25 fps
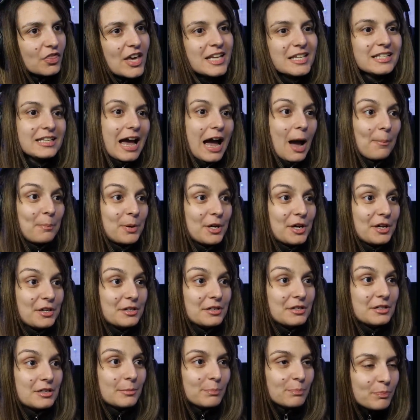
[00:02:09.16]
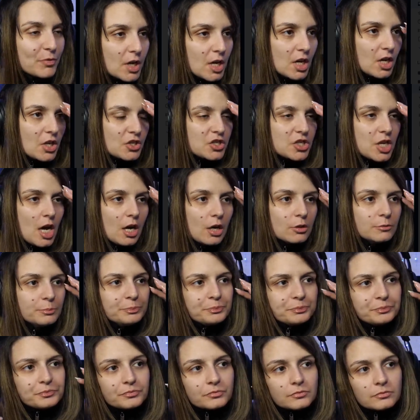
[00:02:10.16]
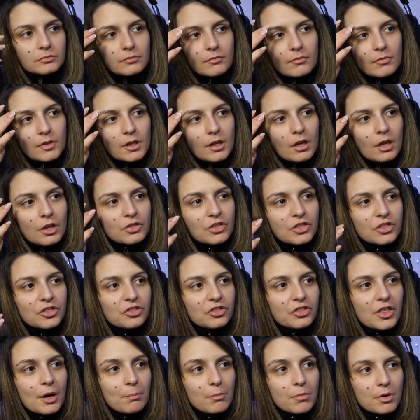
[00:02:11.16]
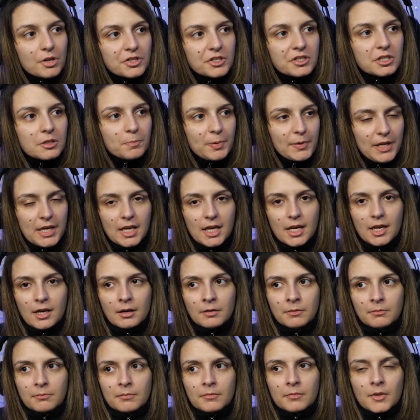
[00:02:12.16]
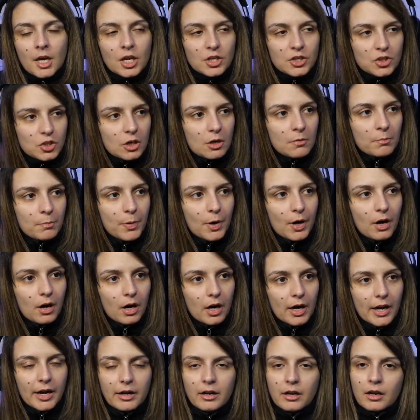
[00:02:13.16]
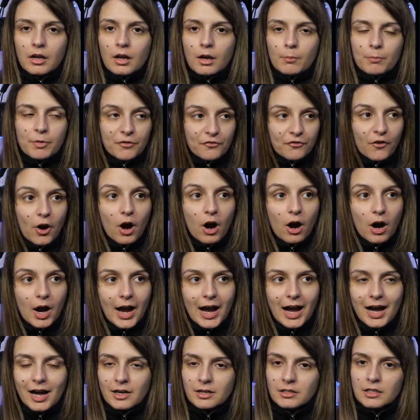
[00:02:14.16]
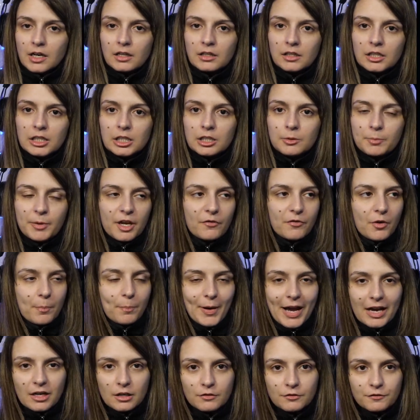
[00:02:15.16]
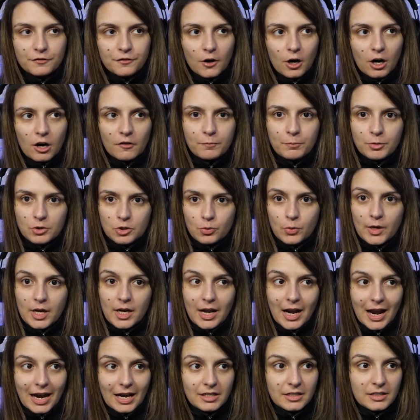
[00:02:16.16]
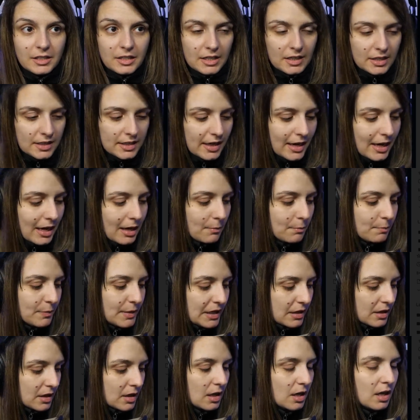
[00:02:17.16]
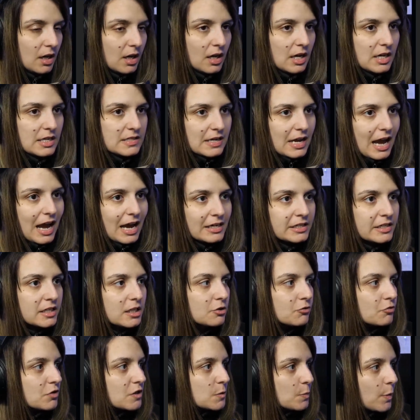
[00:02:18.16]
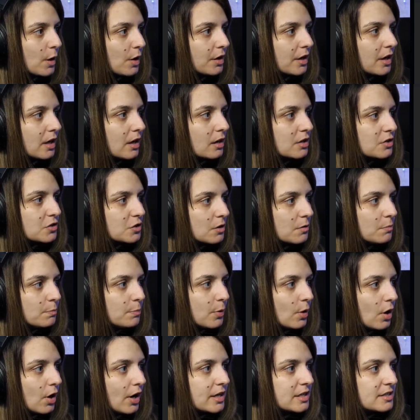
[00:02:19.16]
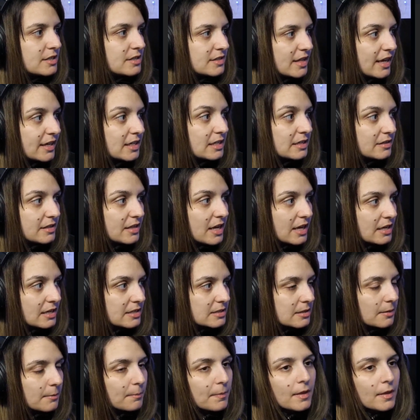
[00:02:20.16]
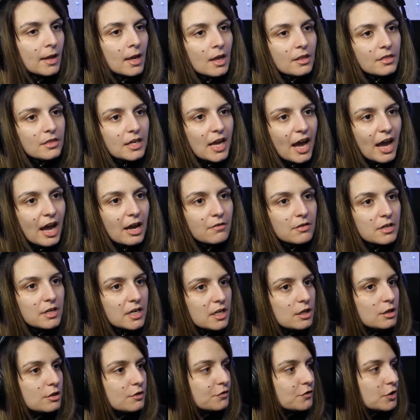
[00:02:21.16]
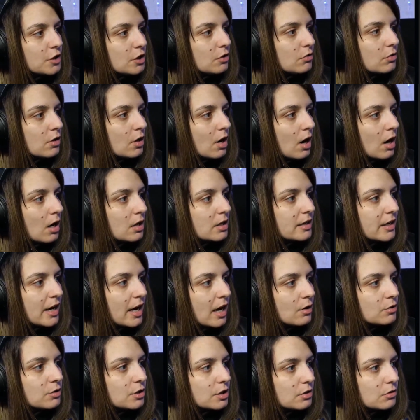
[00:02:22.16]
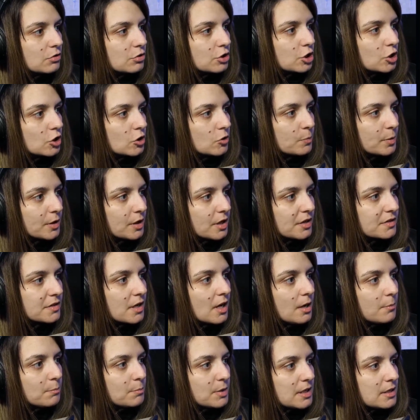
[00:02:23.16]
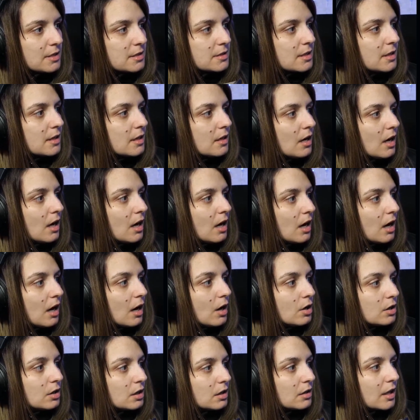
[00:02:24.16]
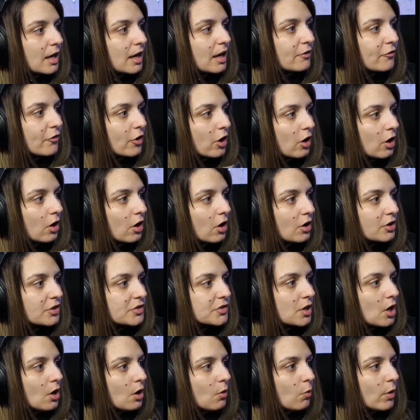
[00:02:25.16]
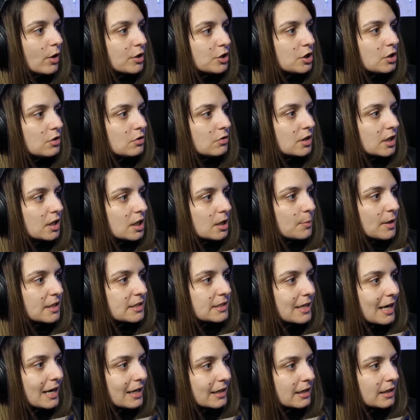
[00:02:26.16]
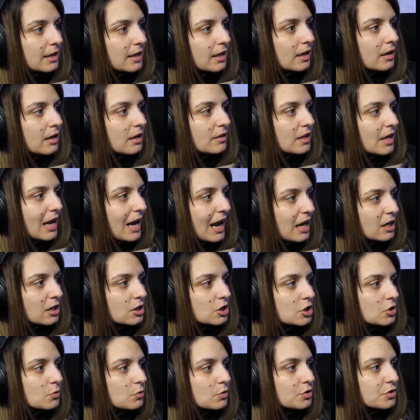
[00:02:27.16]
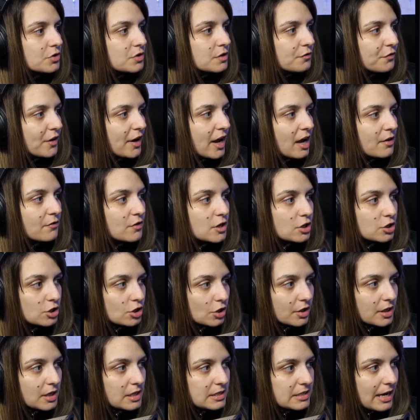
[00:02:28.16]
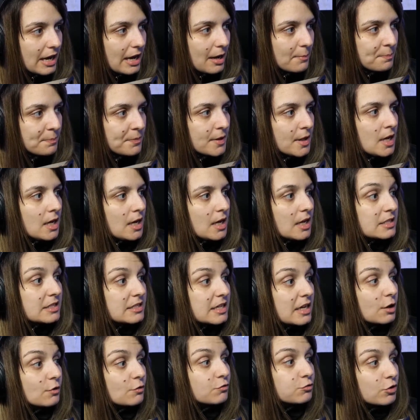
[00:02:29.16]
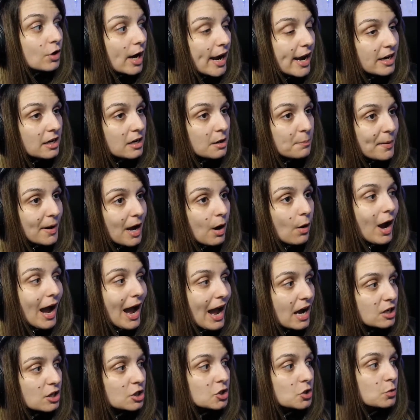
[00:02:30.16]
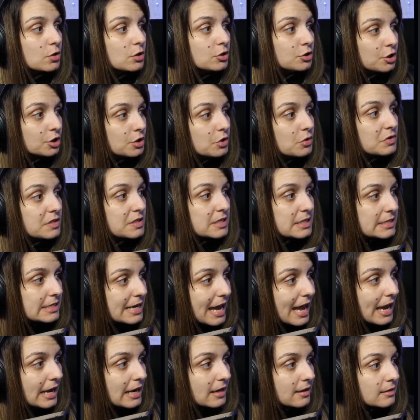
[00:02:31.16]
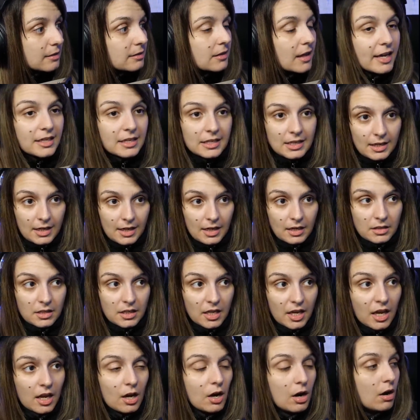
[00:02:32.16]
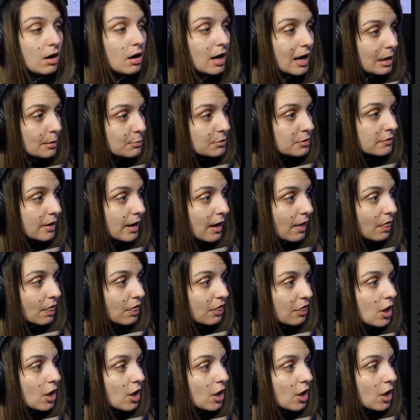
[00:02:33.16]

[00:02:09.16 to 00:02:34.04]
happened. So there must have been at some point beforehand a little bit of a back and forth between Andy and Kat, because Andy had responded at some point saying this: the irony of you calling out YouTubers teasing an unalive horse when you keep attacking the actual survivor Johnny Depp instead of writing about actual news today like Kanye or Amaranth.